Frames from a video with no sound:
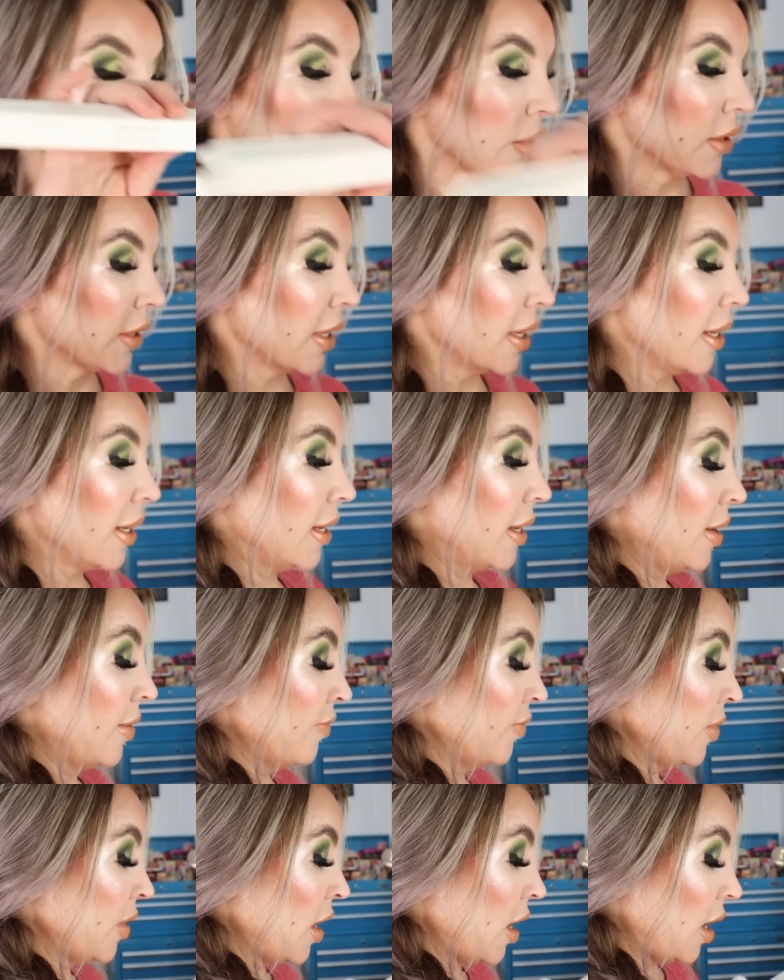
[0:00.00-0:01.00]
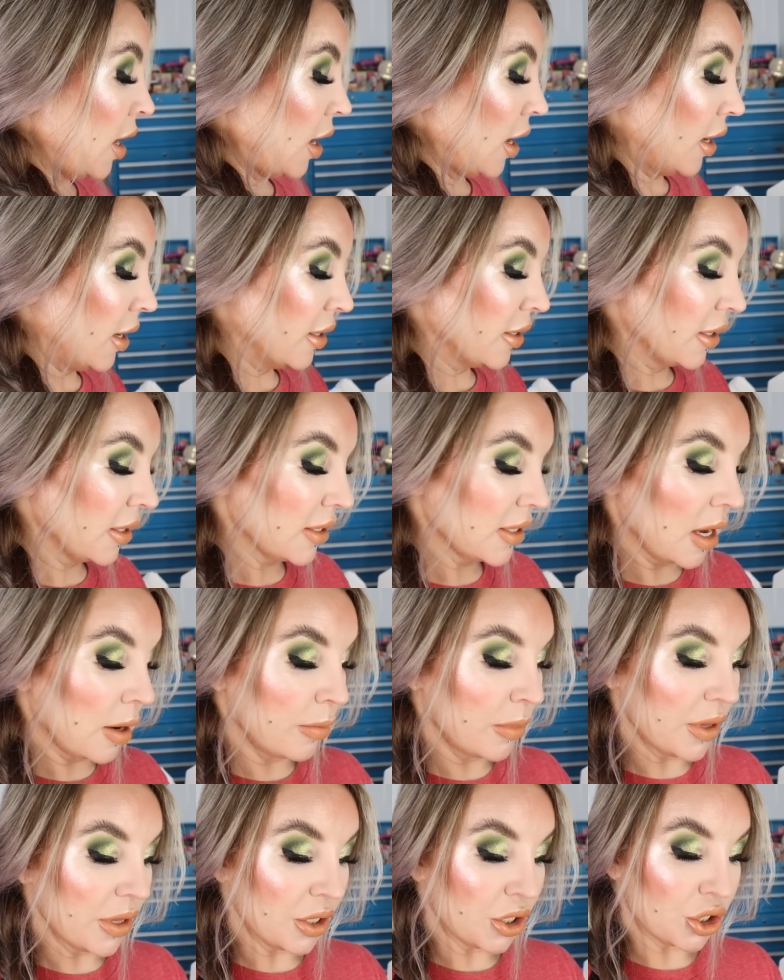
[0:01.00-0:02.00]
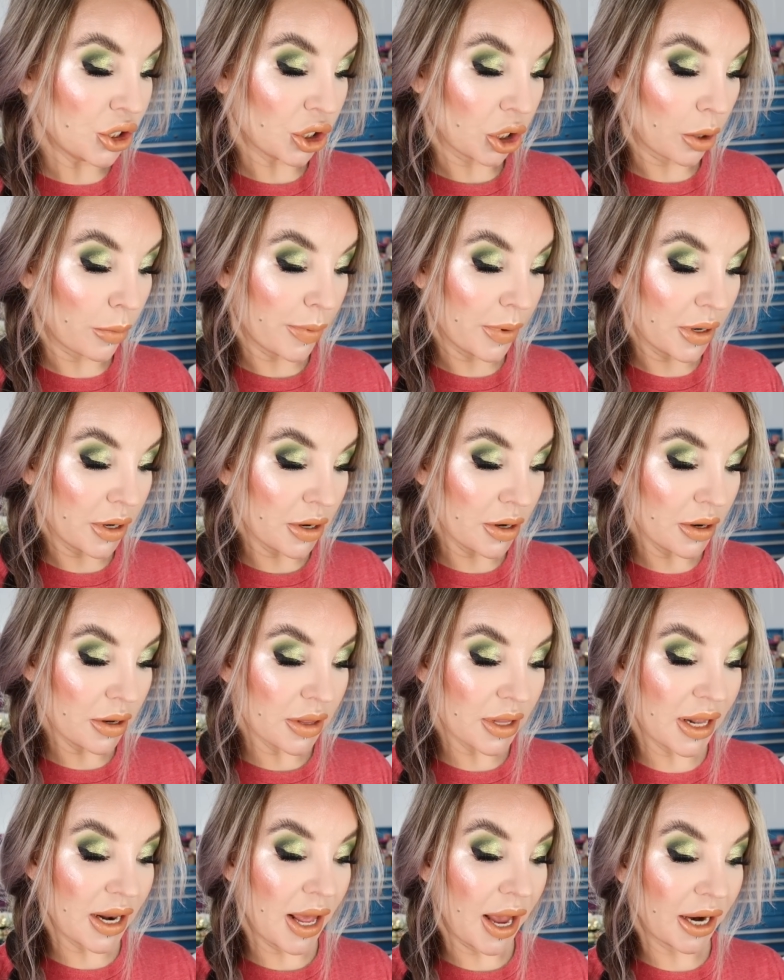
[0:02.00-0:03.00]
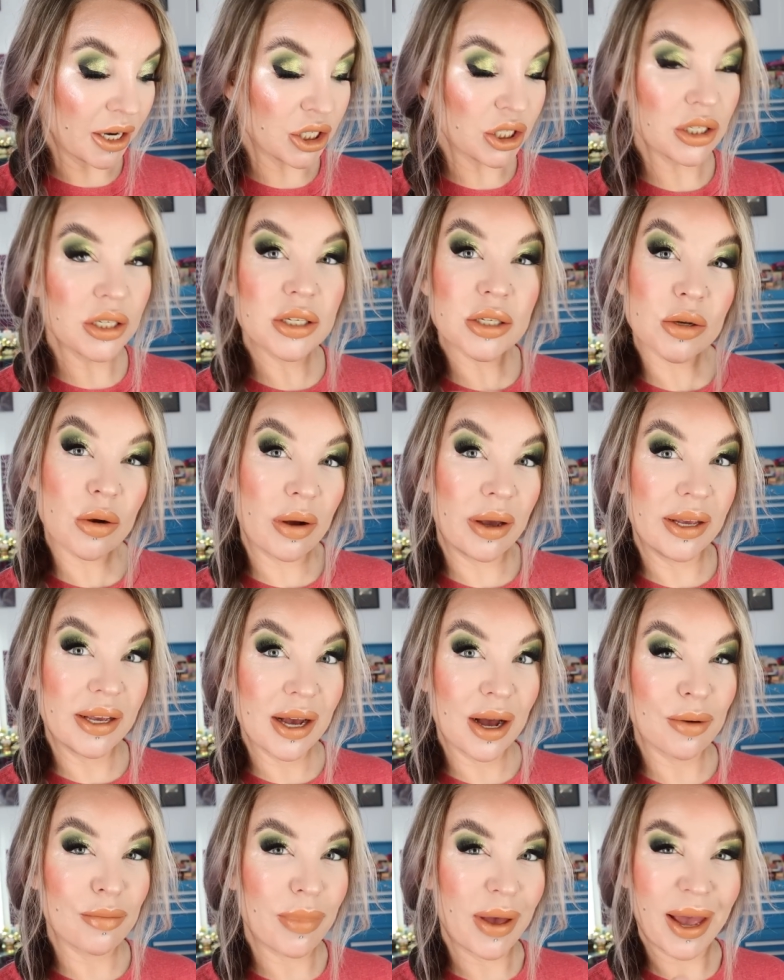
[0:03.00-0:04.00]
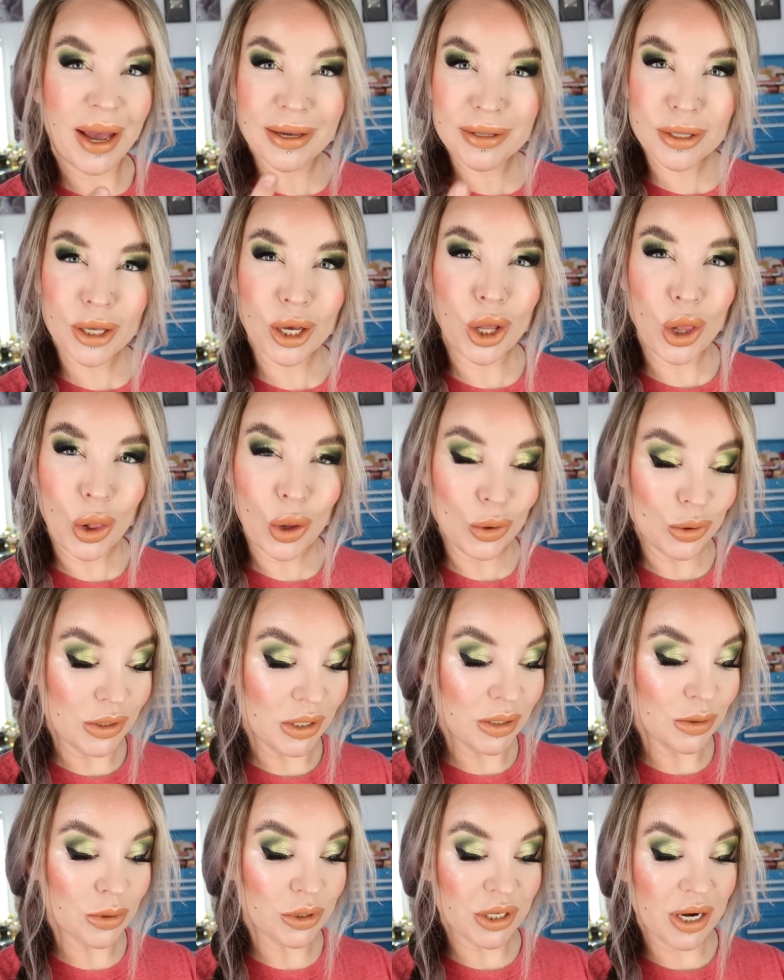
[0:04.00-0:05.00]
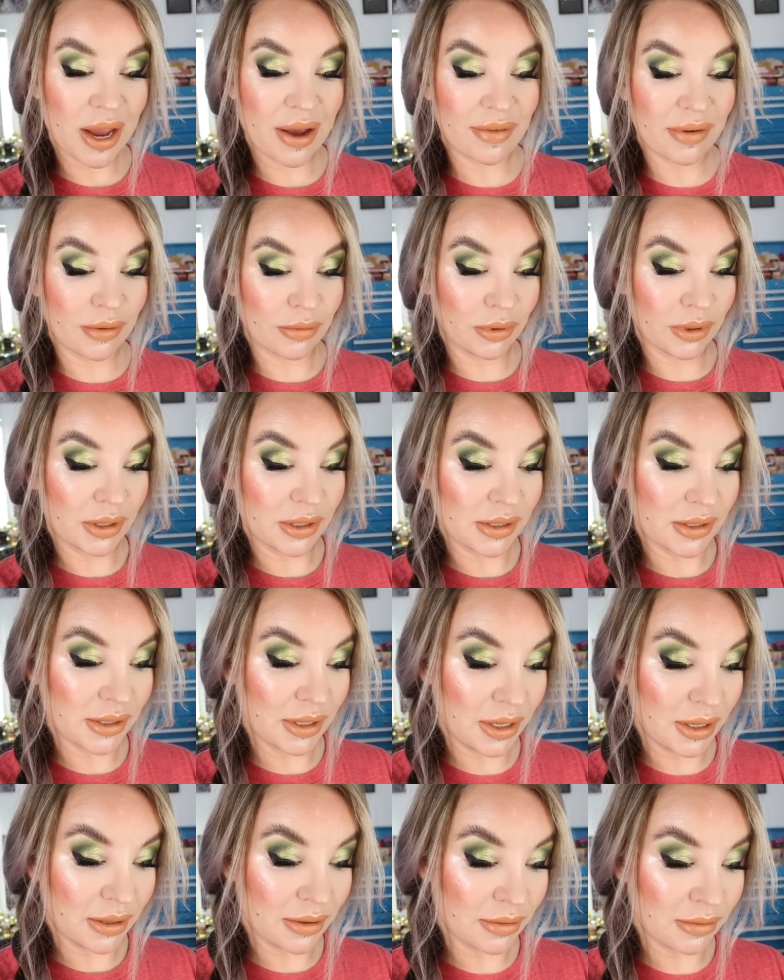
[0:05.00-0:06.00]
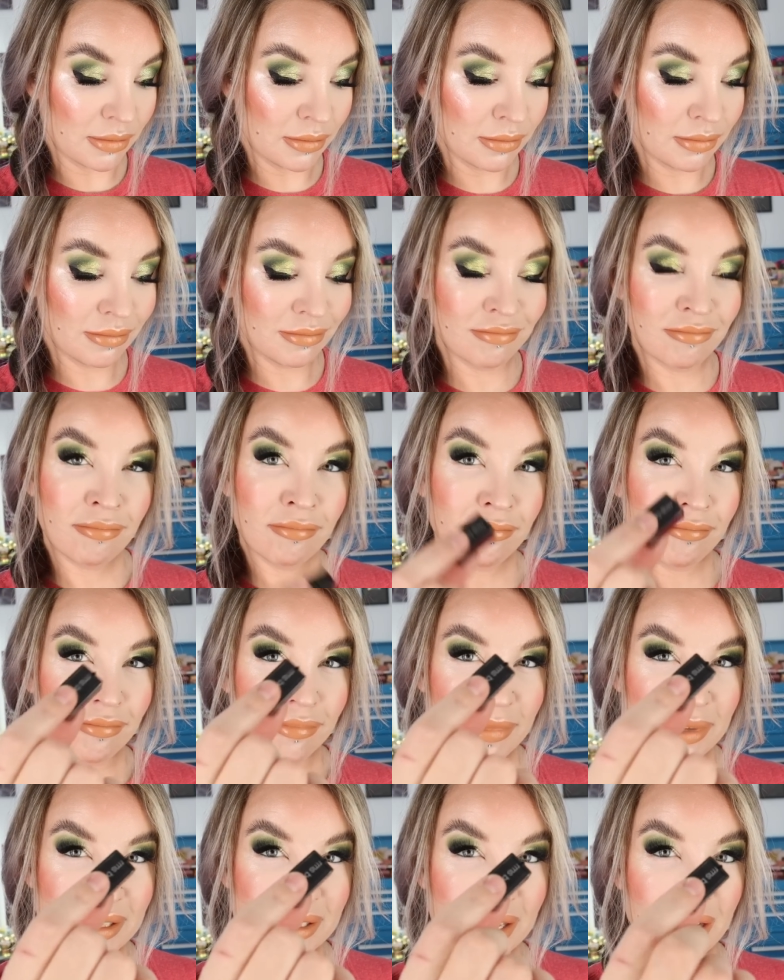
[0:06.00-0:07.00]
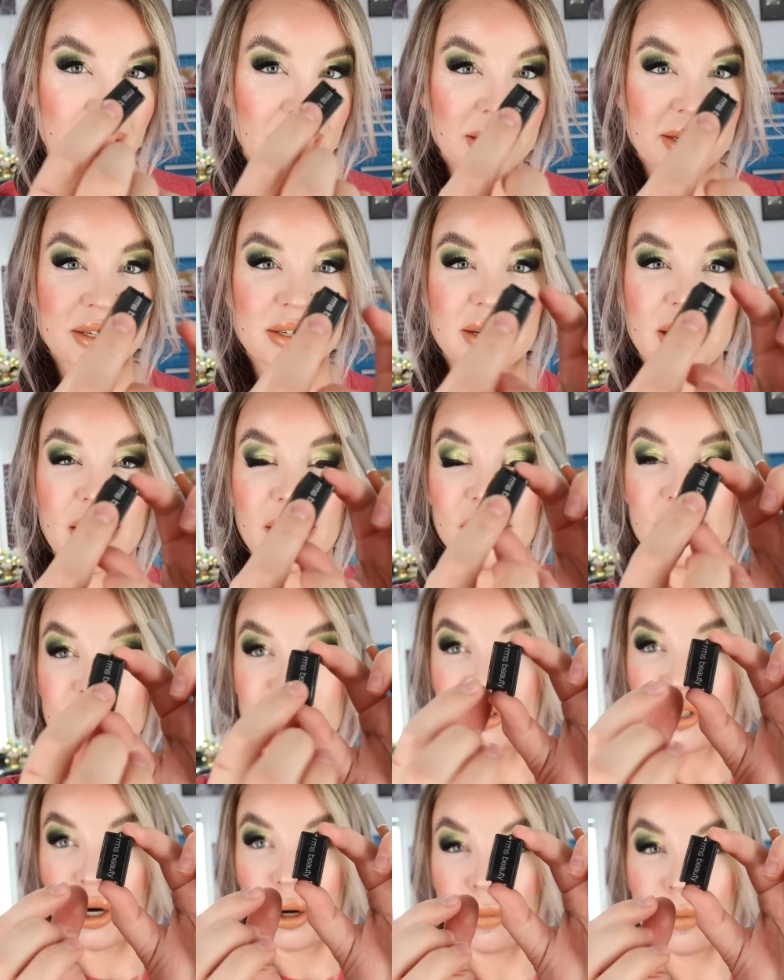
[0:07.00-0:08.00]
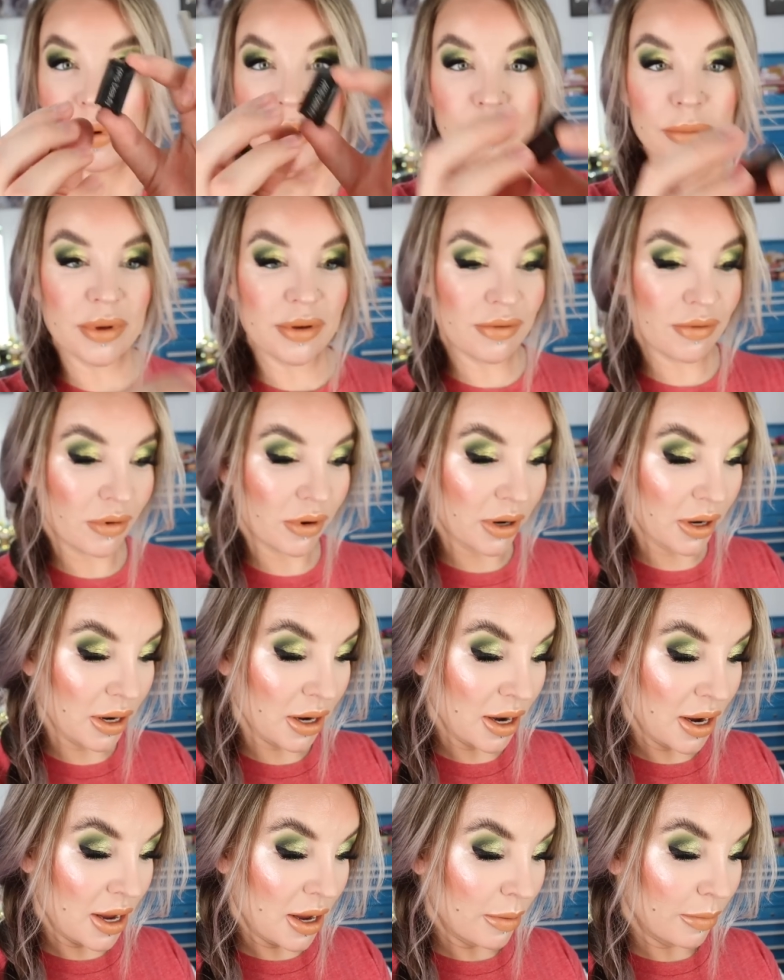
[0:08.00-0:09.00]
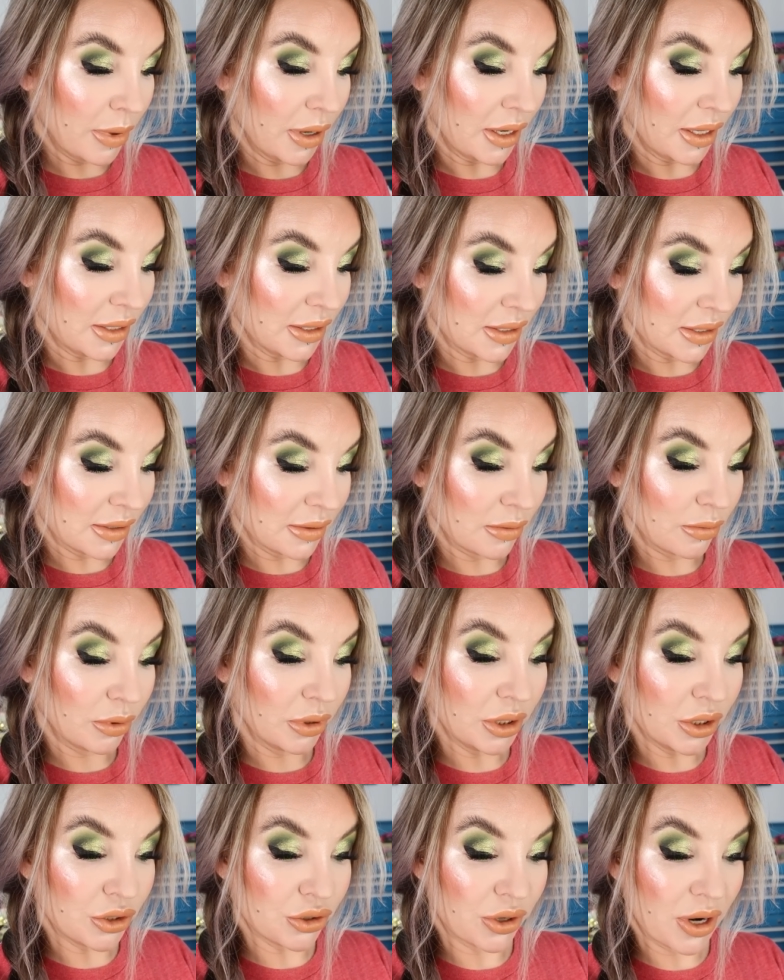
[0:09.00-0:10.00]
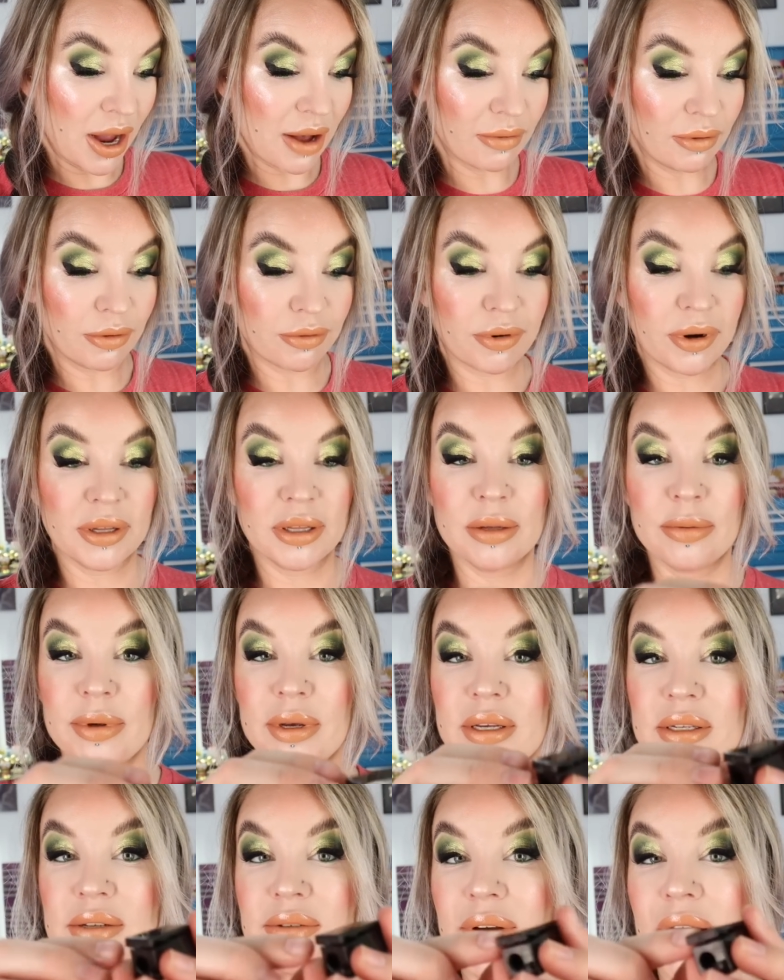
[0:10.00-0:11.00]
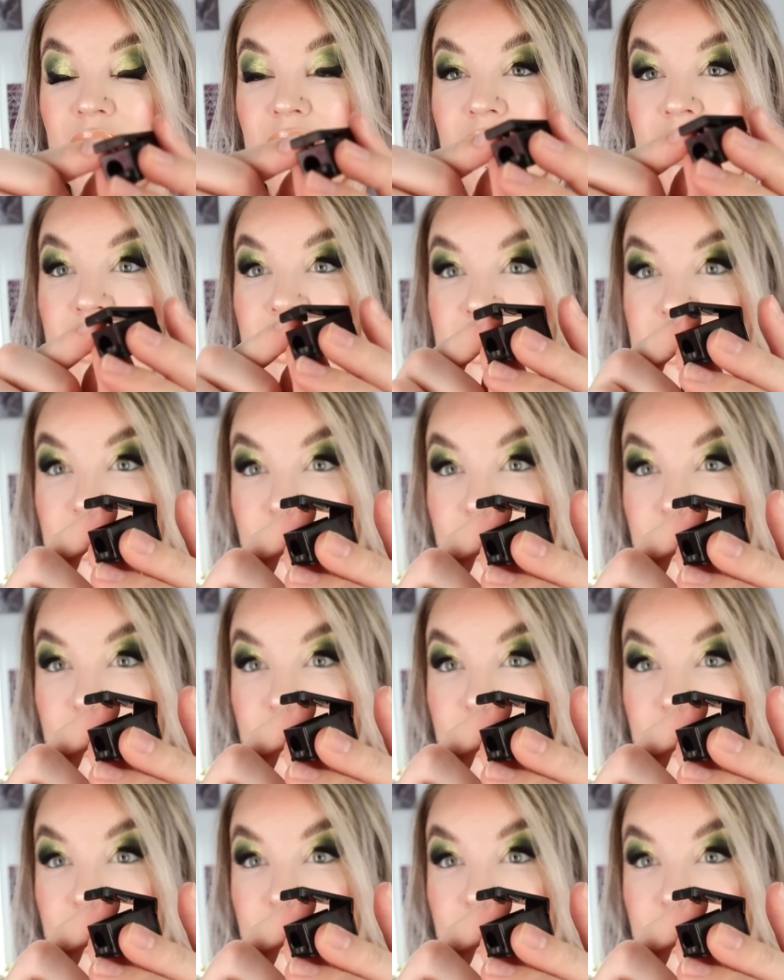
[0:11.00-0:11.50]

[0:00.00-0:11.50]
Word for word: looks like. And it does come with a sharpener that actually is quite compact that closes, which I haven't really seen this kind of style of sharpener before, but it's really travel friendly because of how it is.